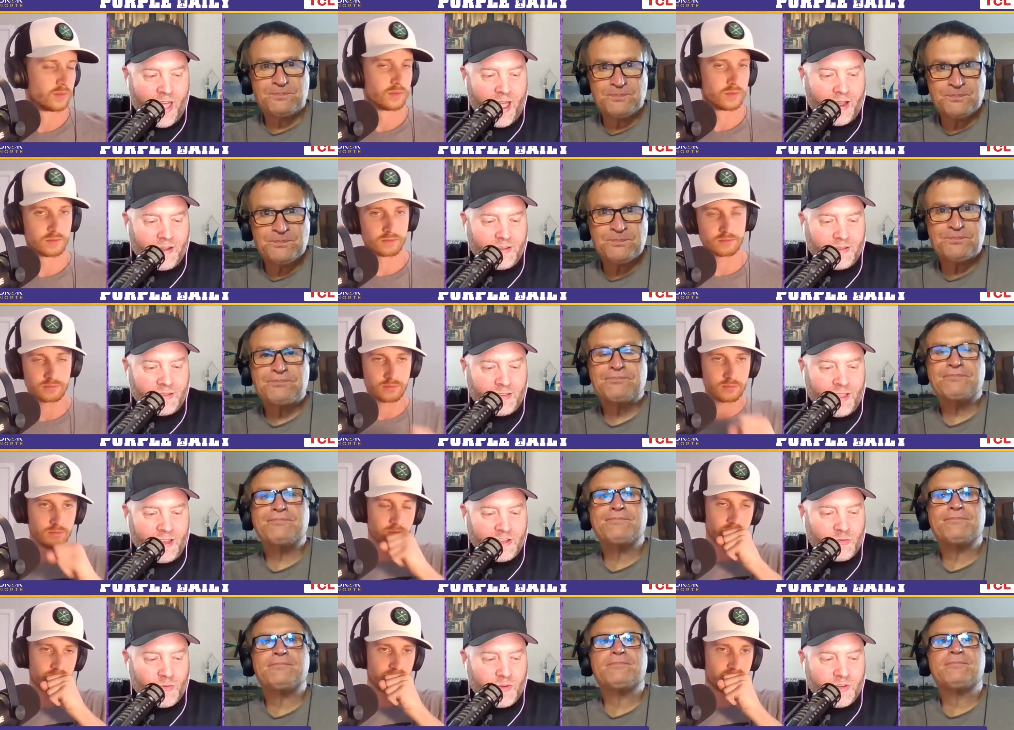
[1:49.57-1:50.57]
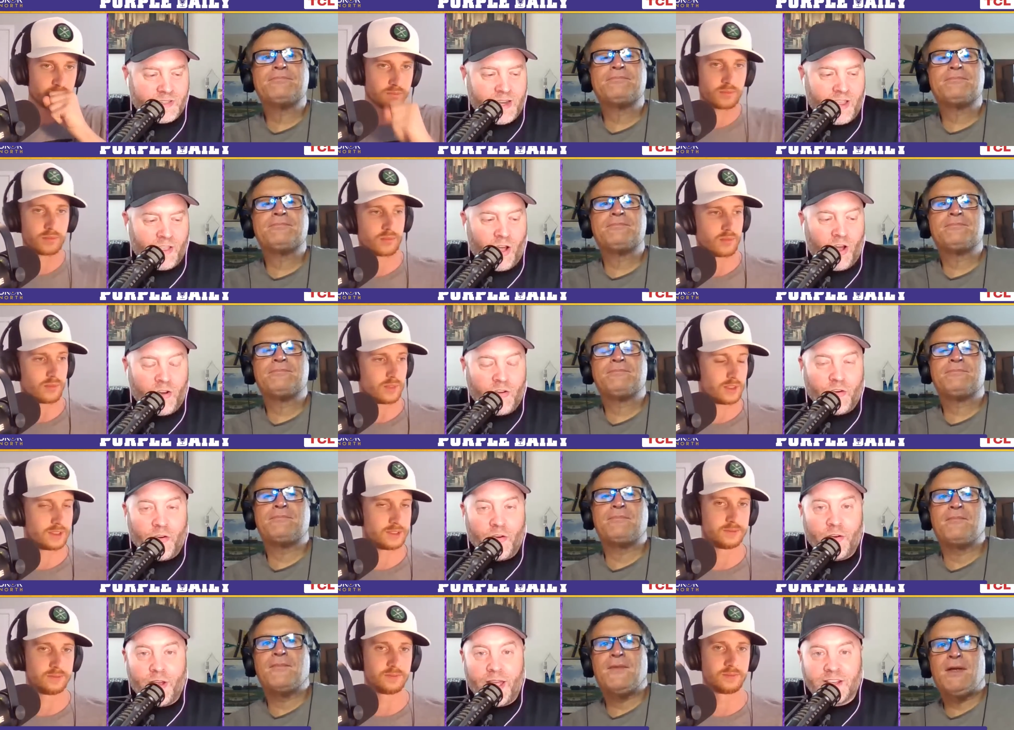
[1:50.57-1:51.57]
Speaker 1: that list was Danielle
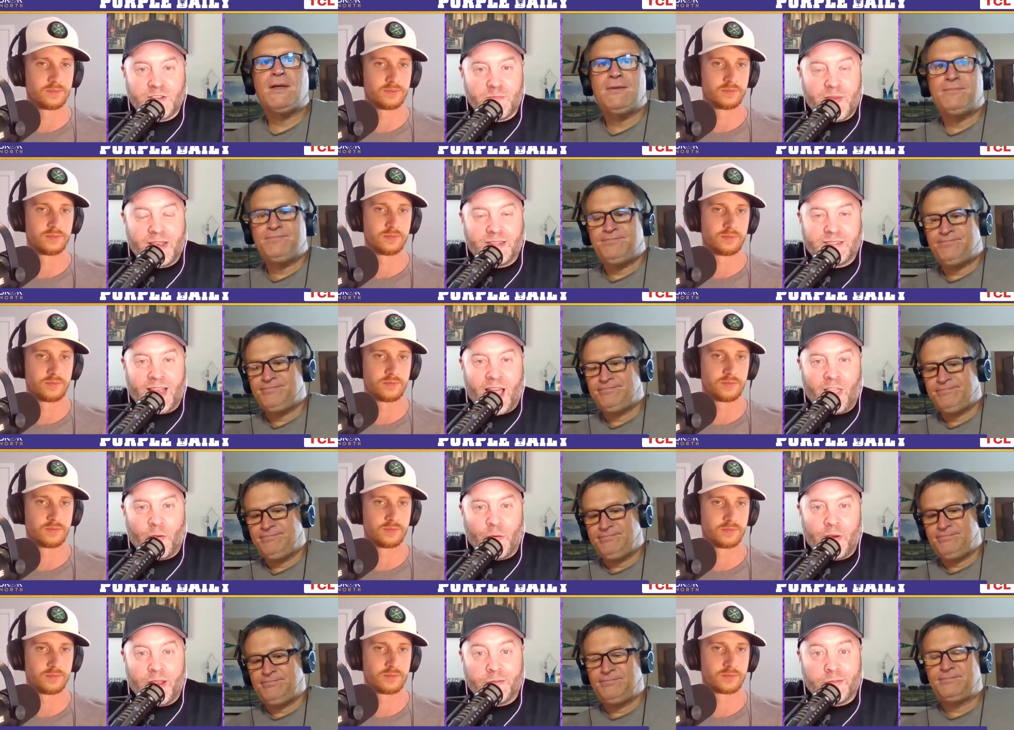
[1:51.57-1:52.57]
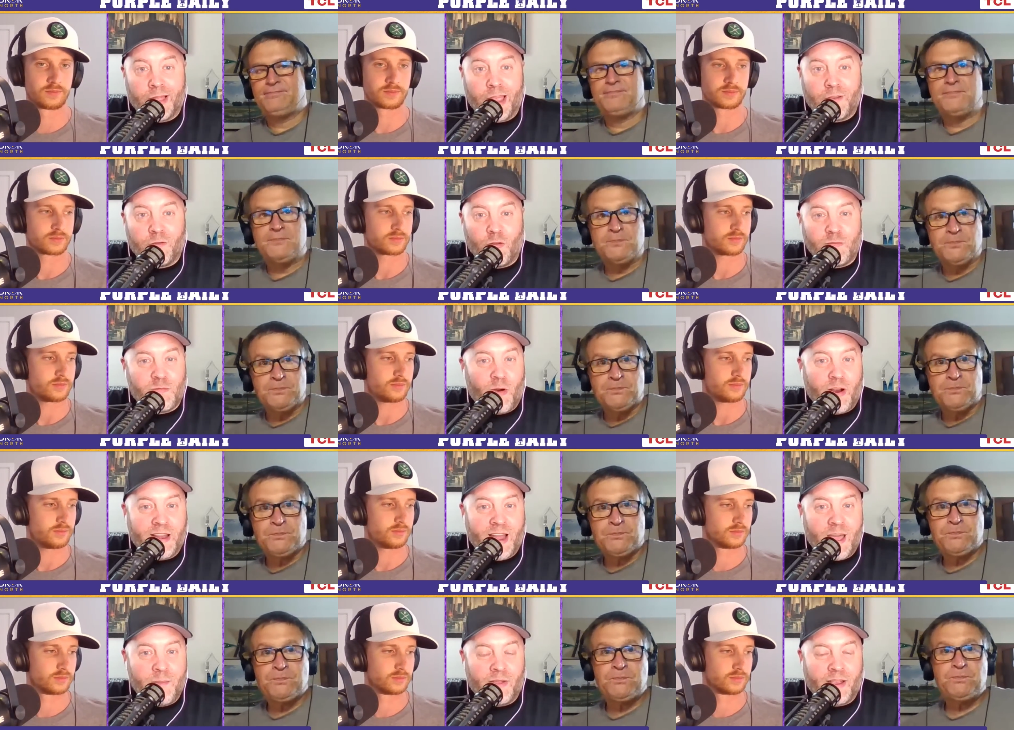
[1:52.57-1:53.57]
Hunter has a base salary of like
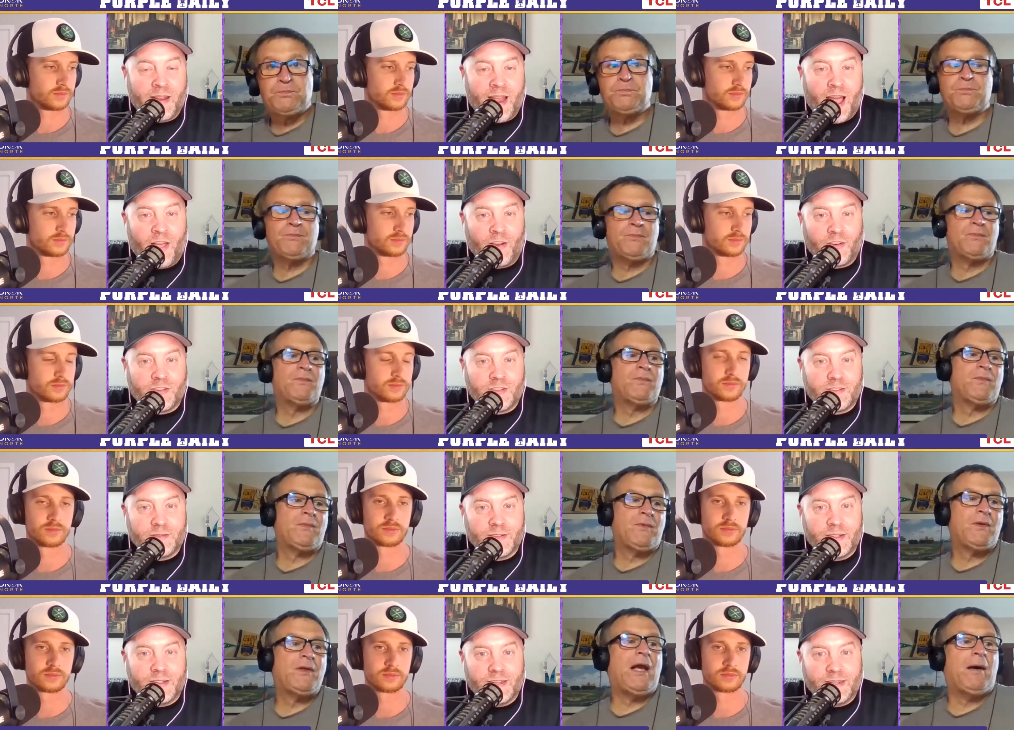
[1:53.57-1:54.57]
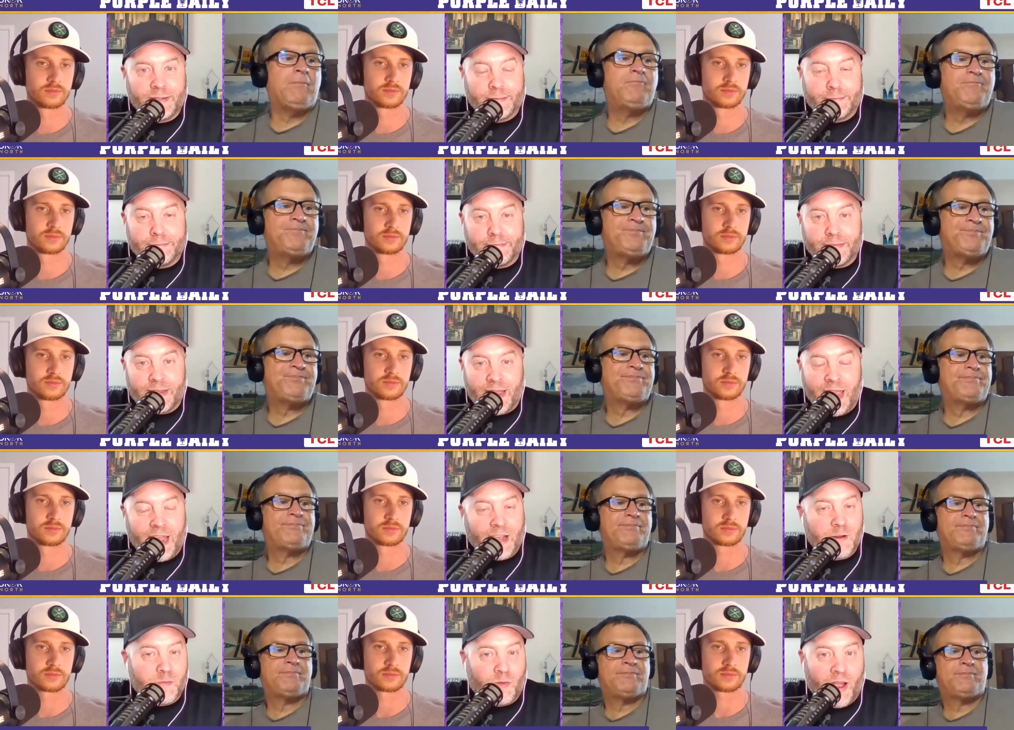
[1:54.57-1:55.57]
$4.9 million. Yeah. He
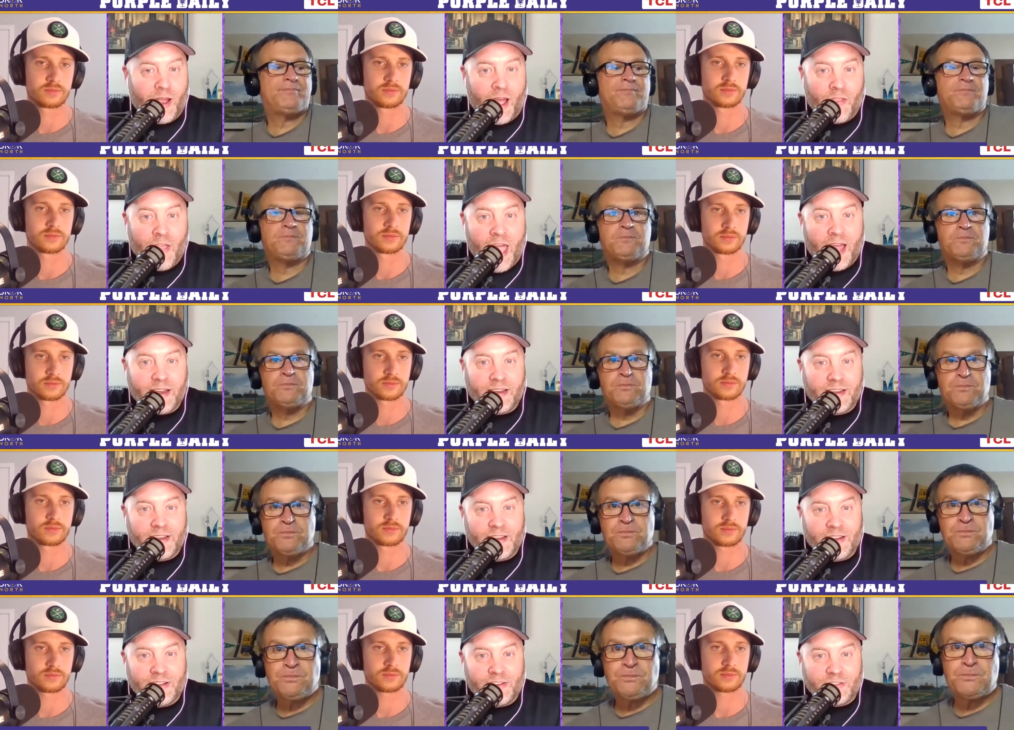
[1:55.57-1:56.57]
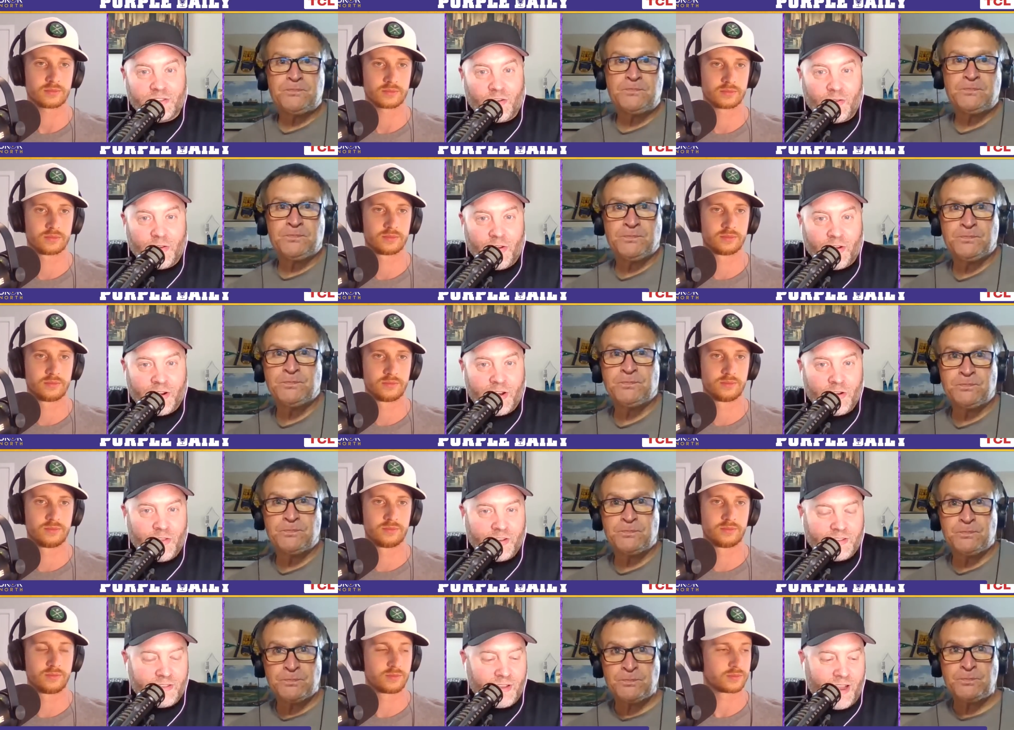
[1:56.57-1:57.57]
ain't going to play on that. So you're going to
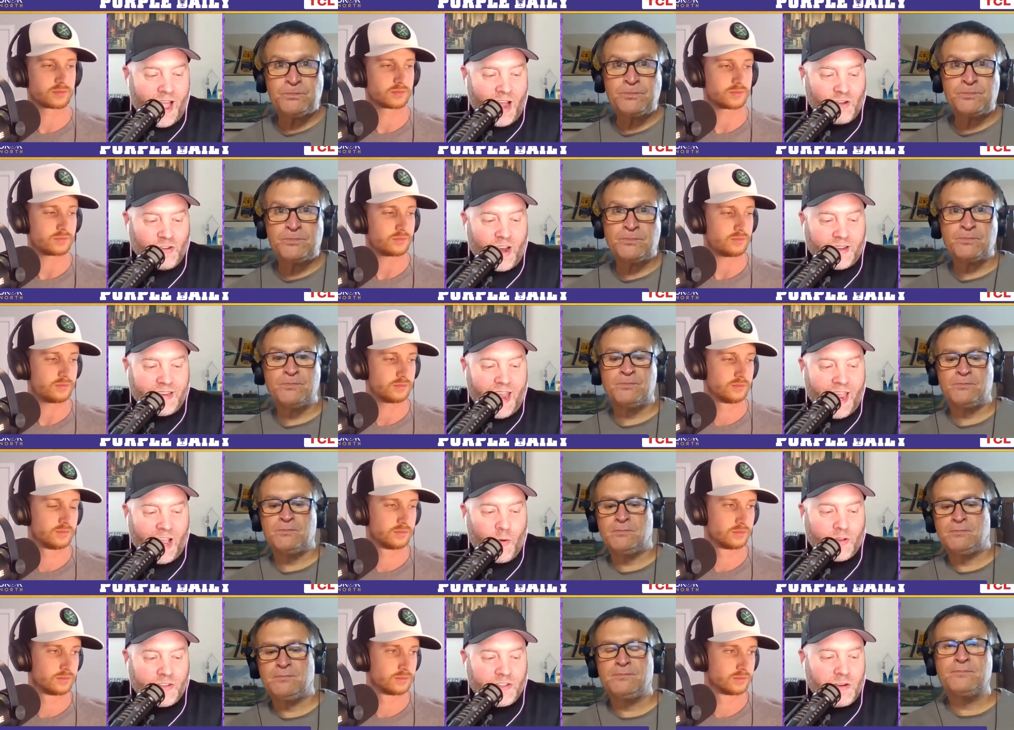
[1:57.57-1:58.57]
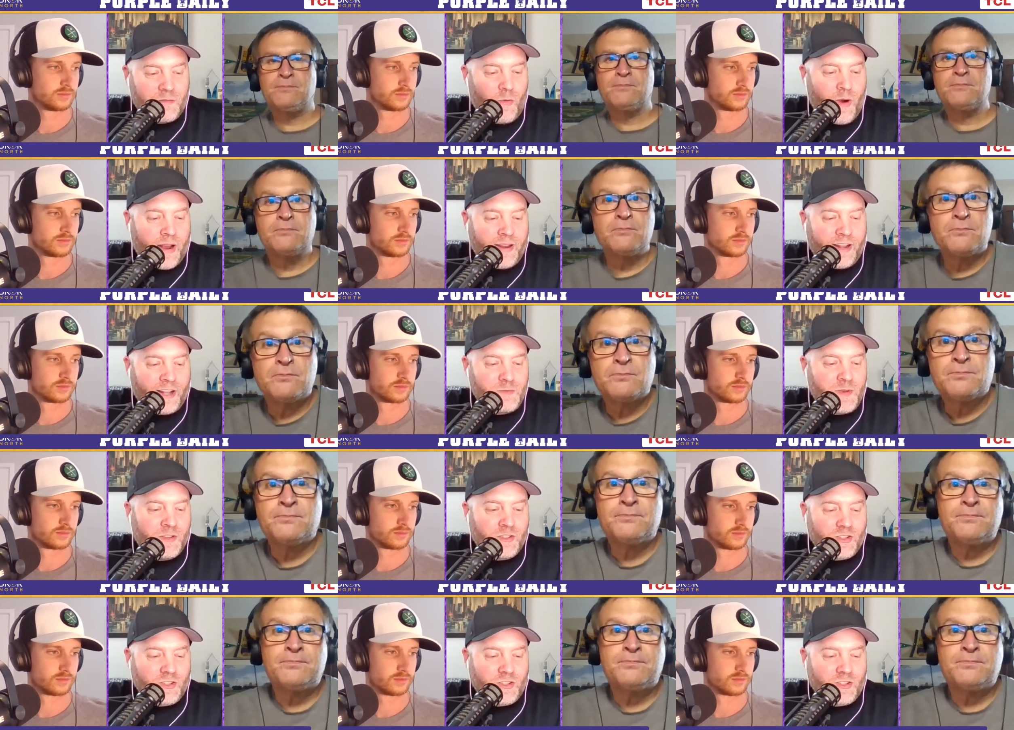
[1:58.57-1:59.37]
do the, the contract tango at some point. It's been